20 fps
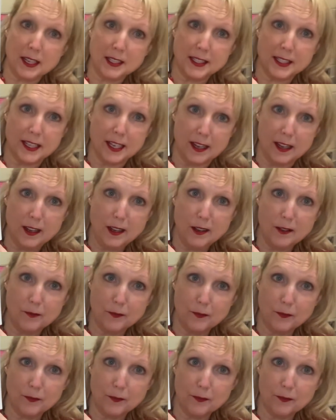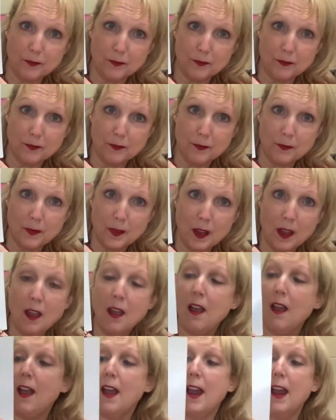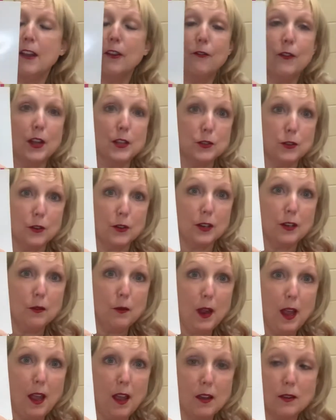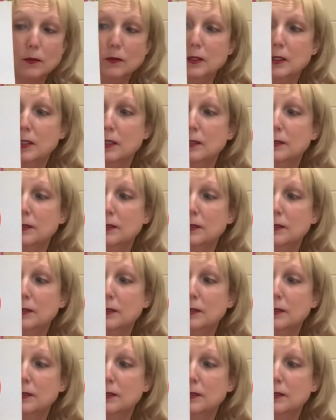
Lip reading: D. And if I turn it around,